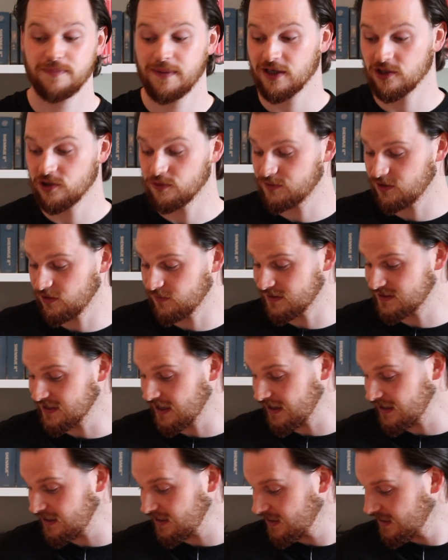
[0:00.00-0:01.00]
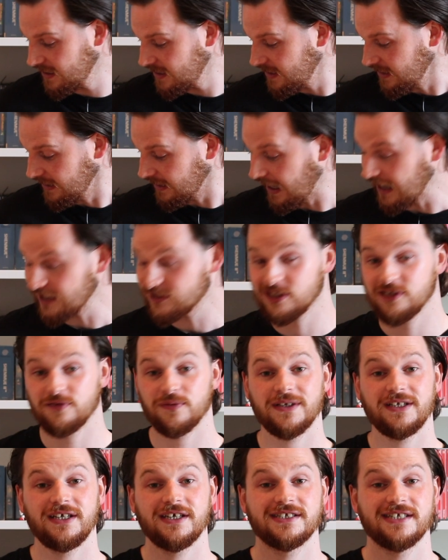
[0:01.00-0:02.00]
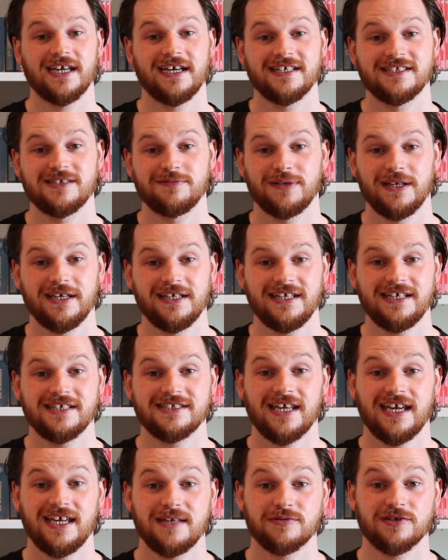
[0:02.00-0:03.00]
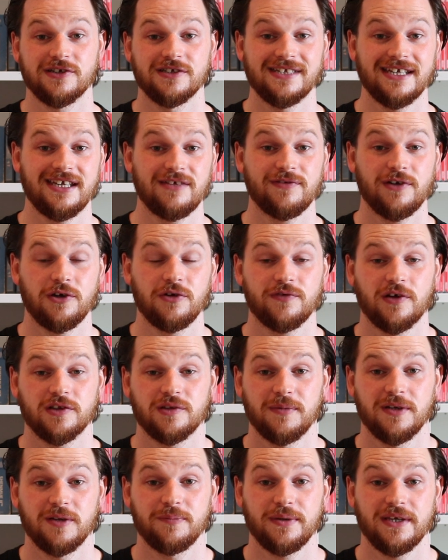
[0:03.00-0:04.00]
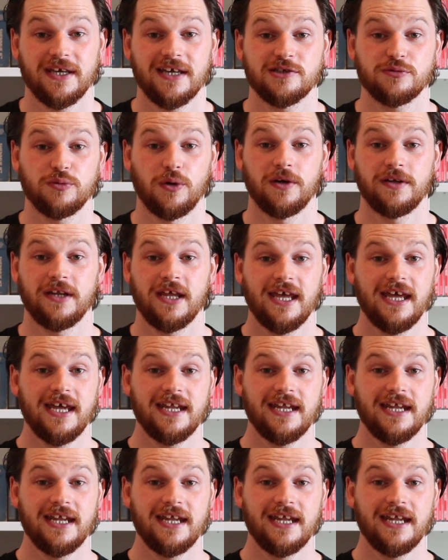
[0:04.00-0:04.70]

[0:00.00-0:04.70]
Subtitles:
to pick it up the other day. Actually really excited to play these games because even though I've got them on the PS1,